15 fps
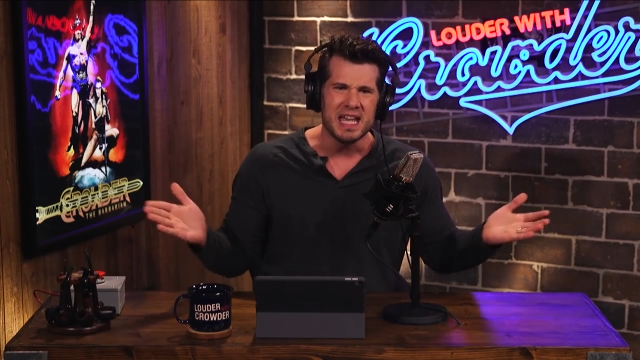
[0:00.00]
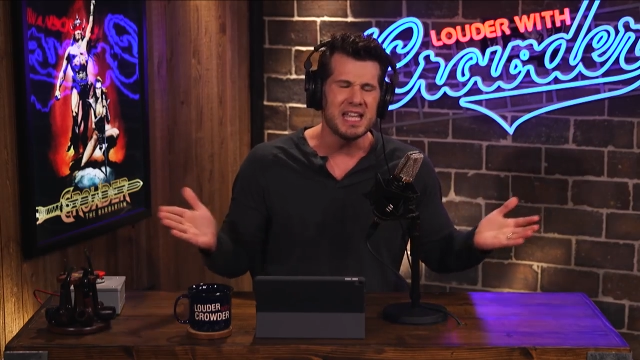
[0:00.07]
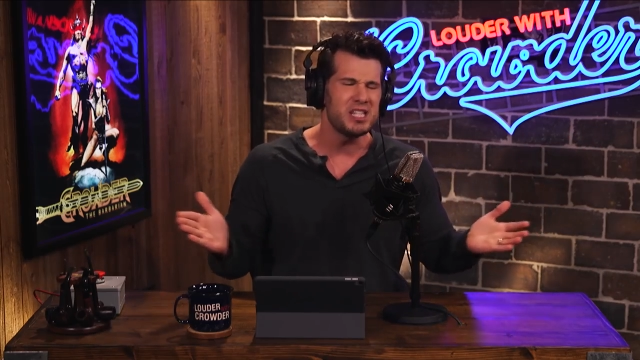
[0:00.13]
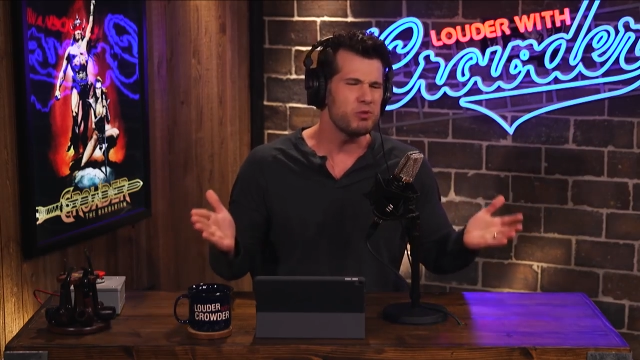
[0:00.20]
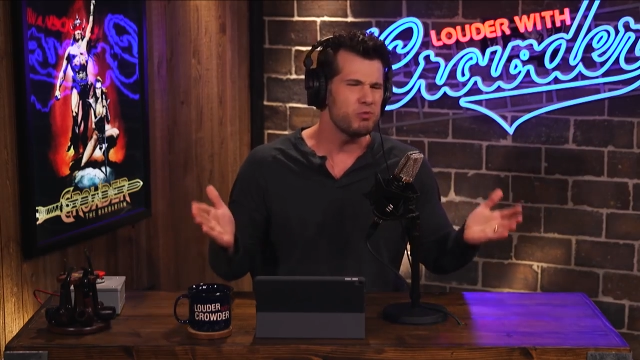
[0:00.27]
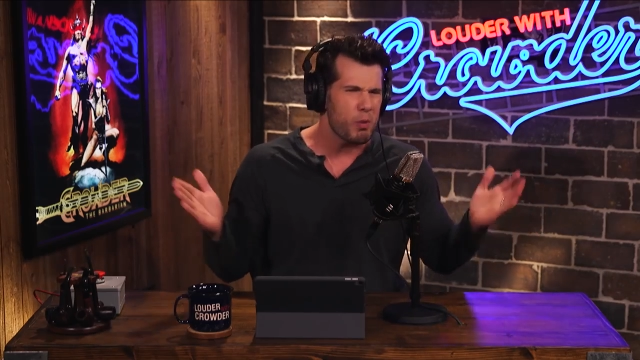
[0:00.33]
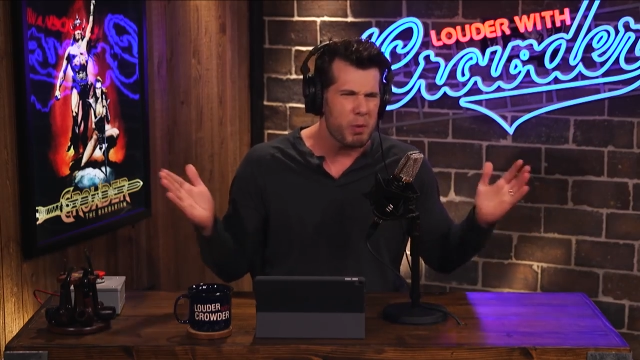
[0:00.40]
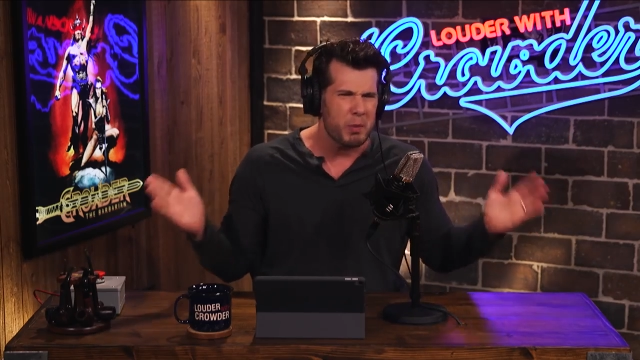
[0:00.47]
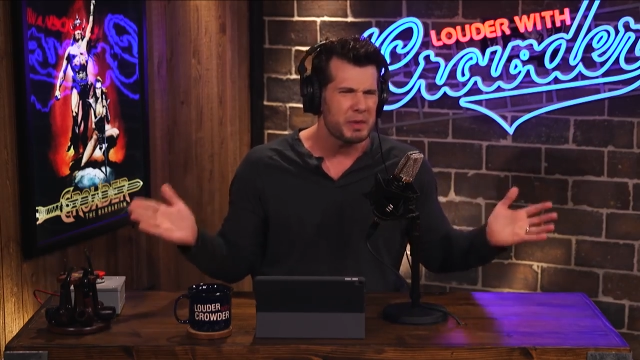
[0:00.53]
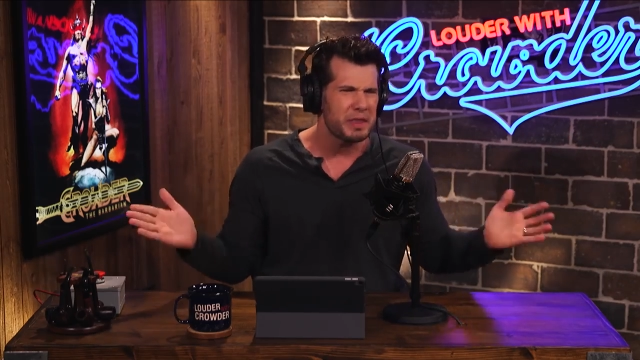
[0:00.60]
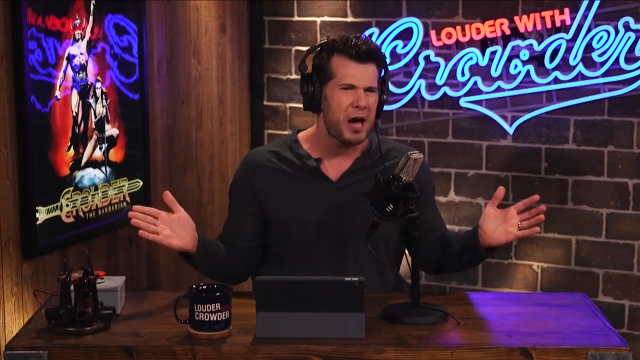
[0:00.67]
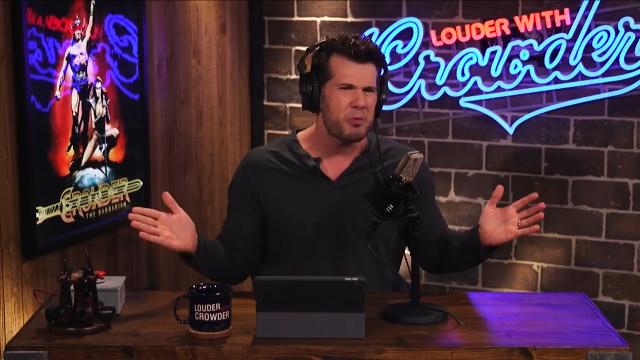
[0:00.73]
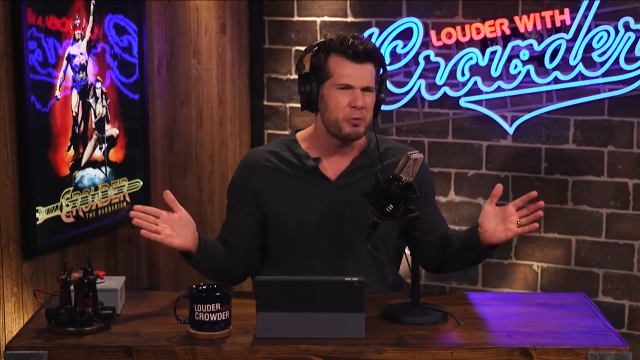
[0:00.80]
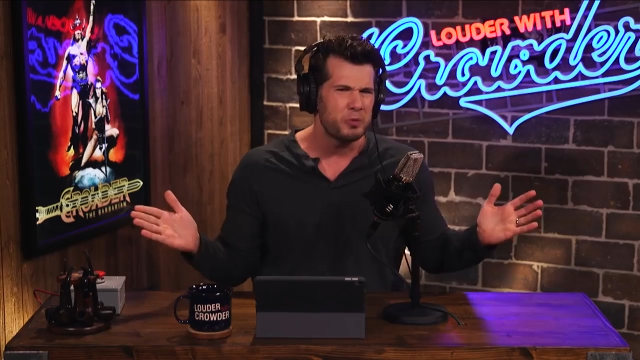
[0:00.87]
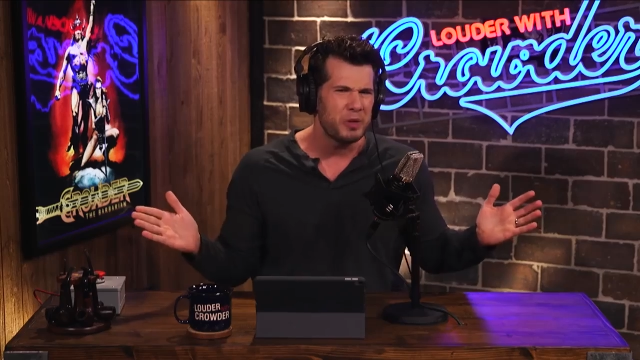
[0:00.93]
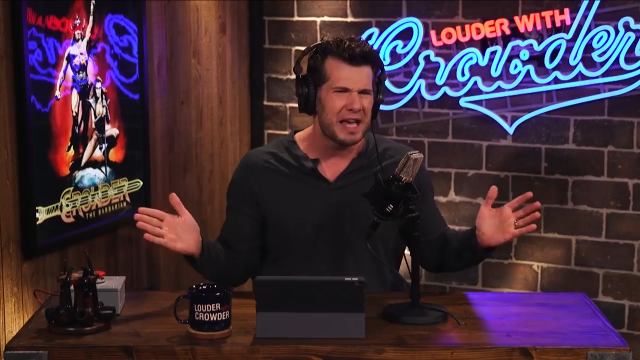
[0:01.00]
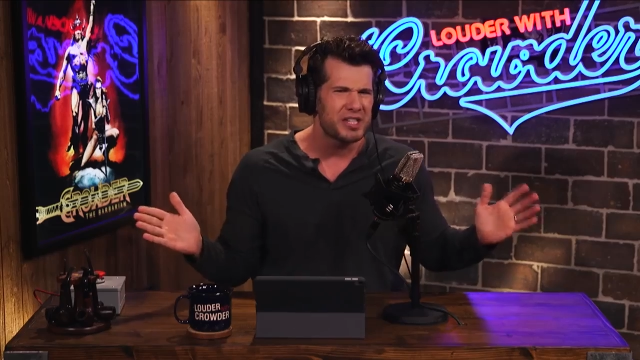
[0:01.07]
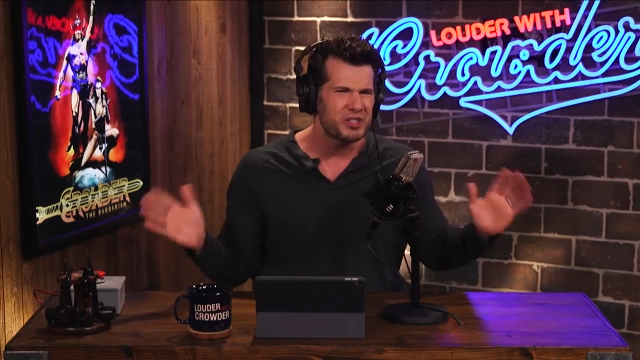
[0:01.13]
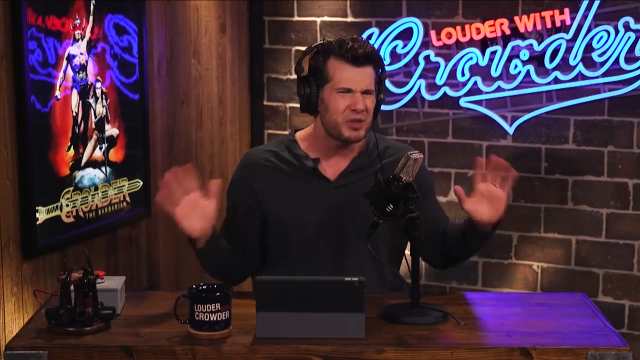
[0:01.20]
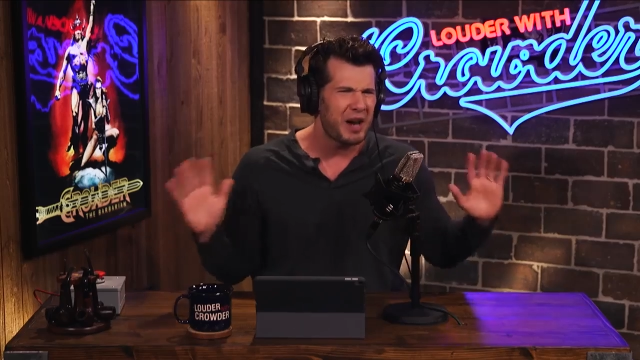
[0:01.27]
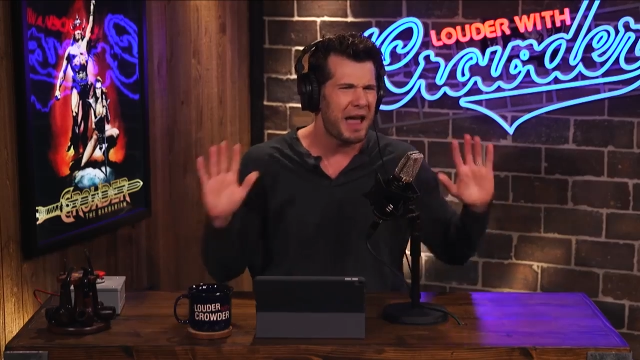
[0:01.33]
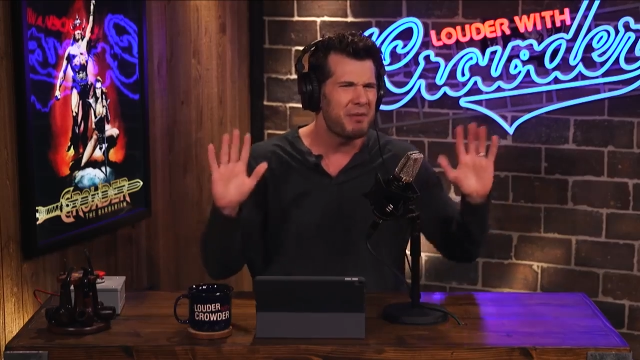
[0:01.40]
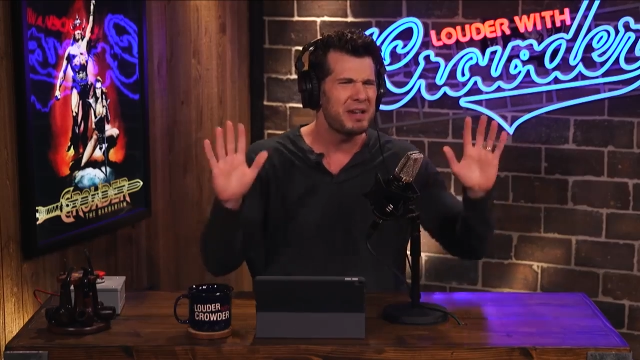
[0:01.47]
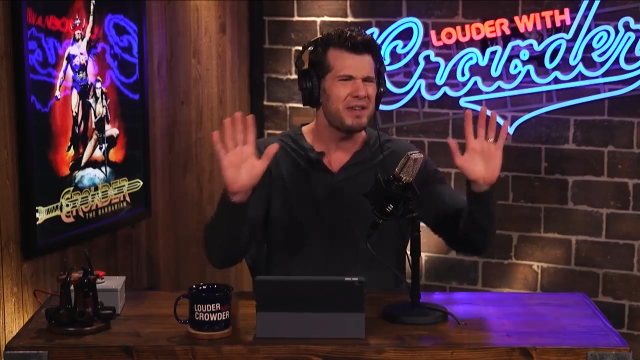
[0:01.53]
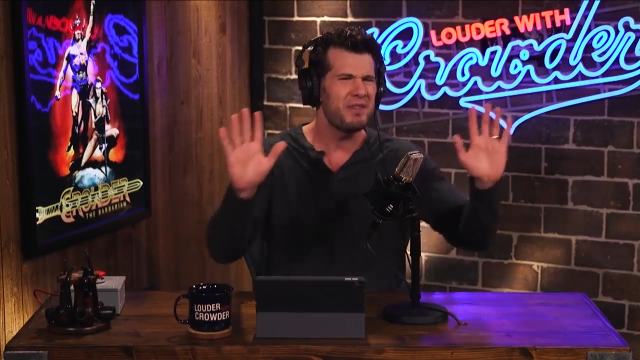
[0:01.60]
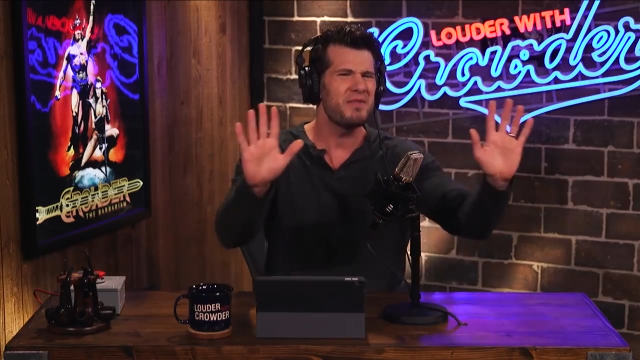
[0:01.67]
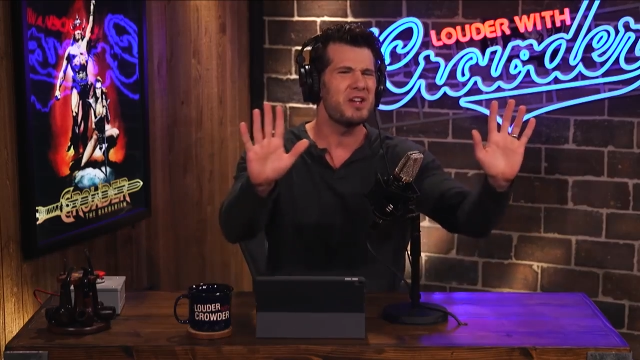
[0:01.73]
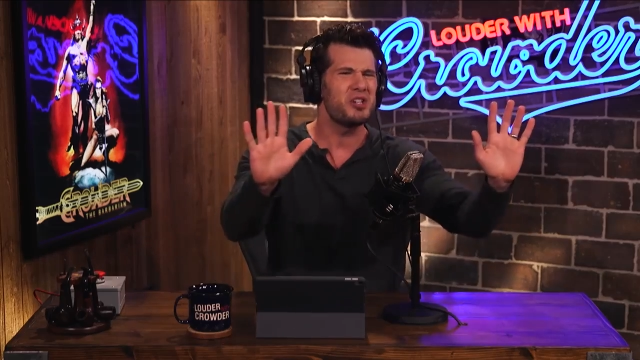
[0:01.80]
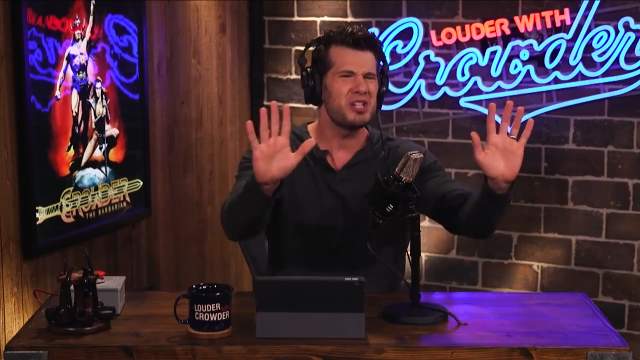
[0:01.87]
he's a woman without breasts, or I would even